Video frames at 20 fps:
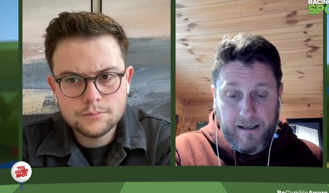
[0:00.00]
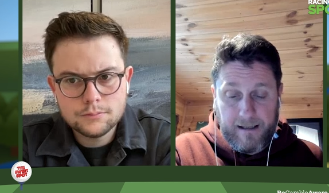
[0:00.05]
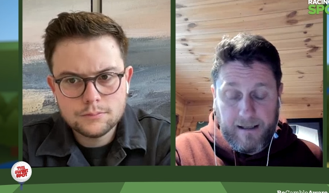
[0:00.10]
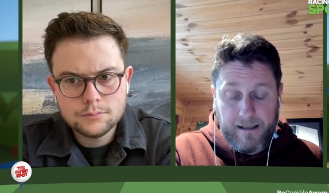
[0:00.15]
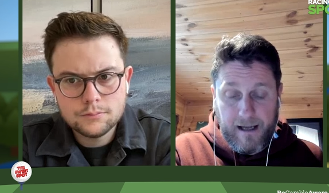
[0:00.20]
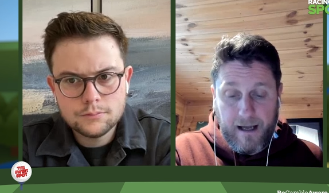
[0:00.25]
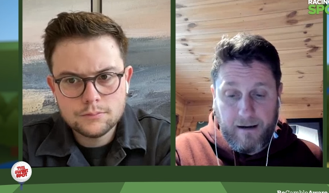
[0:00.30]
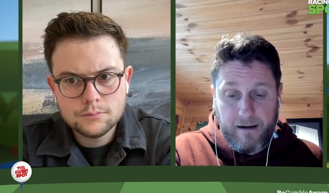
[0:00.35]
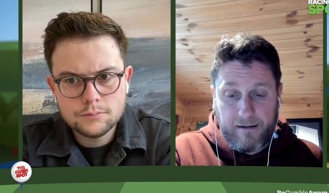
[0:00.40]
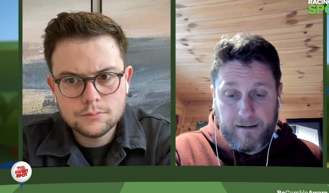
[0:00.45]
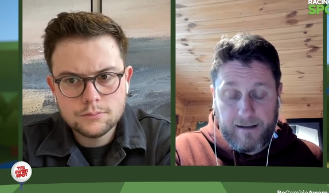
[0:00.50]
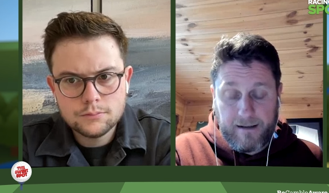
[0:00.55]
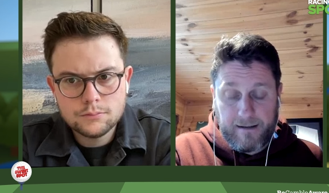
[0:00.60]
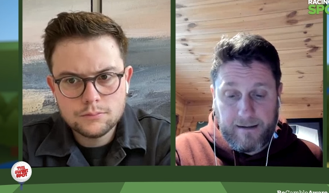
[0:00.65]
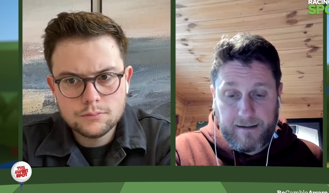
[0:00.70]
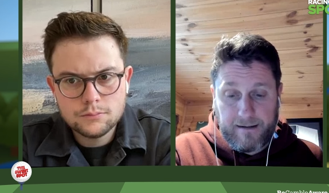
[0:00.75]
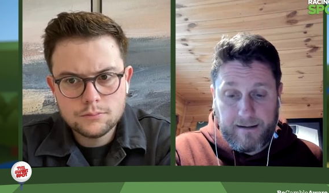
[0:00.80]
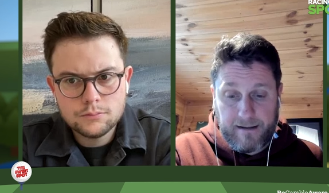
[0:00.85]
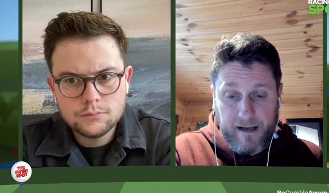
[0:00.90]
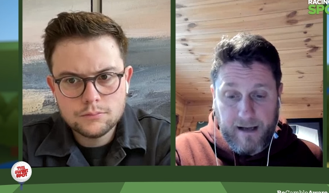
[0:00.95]
Speaker 1: you know, to,
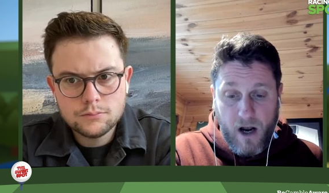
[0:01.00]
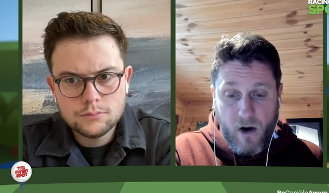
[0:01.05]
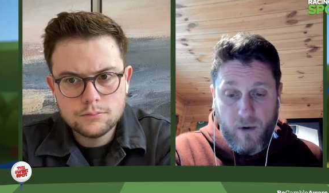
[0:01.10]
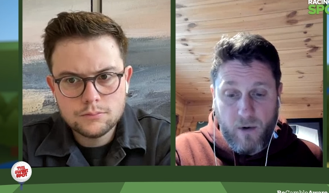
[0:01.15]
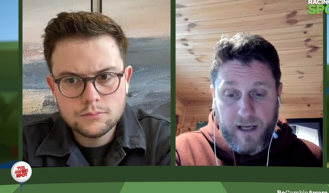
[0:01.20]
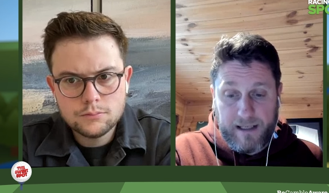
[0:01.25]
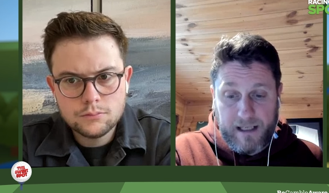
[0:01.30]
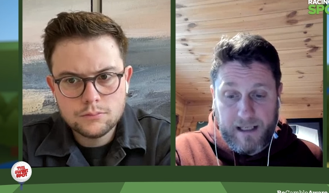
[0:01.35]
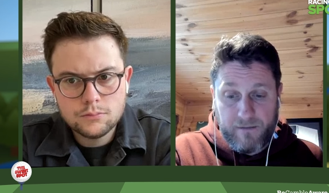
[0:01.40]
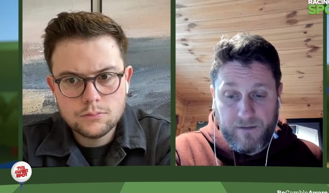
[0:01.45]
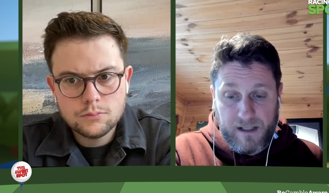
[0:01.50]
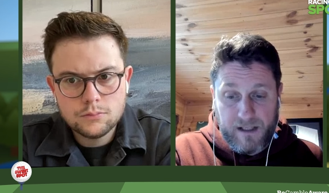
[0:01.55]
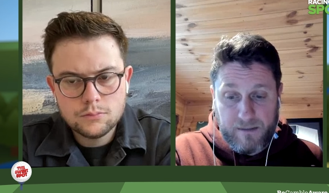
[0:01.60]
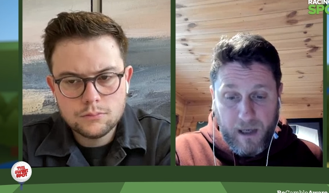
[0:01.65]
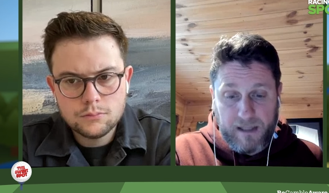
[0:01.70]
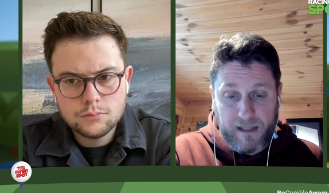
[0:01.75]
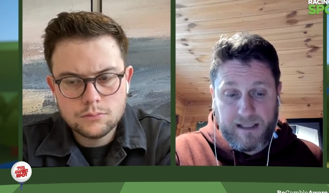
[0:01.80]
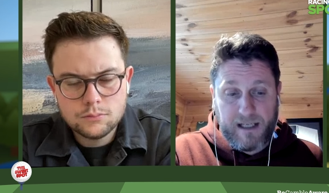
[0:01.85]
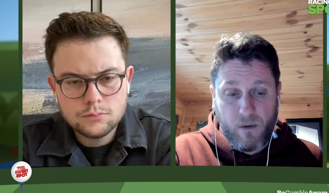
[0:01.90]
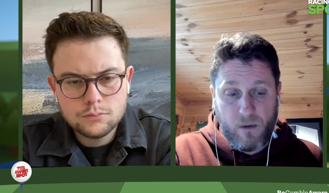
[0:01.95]
to go in given his
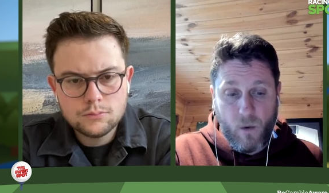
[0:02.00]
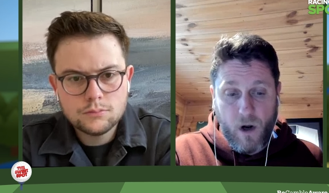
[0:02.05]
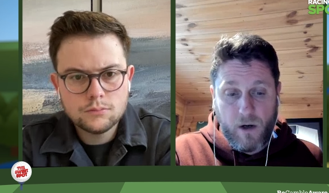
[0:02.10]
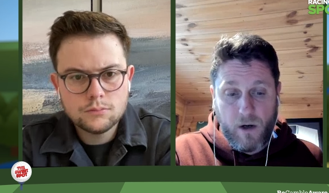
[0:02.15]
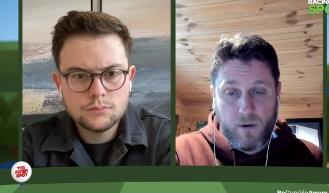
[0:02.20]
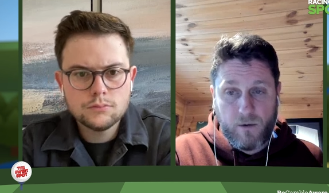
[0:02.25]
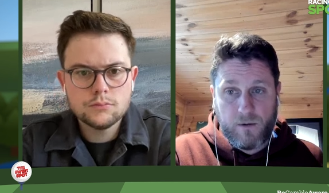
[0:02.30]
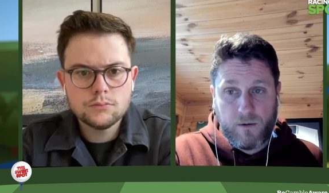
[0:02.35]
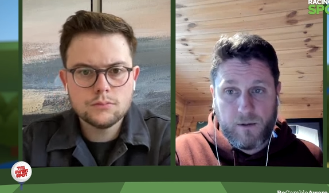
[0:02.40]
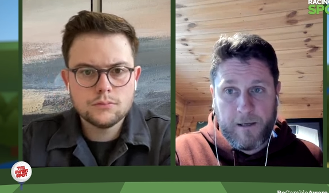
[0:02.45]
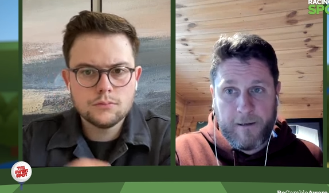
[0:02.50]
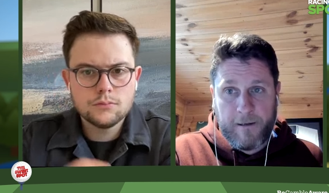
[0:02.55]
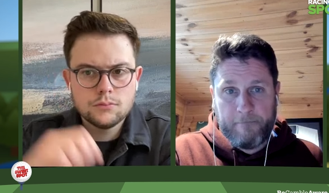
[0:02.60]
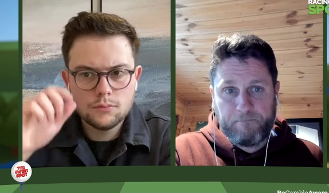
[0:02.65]
putting woes.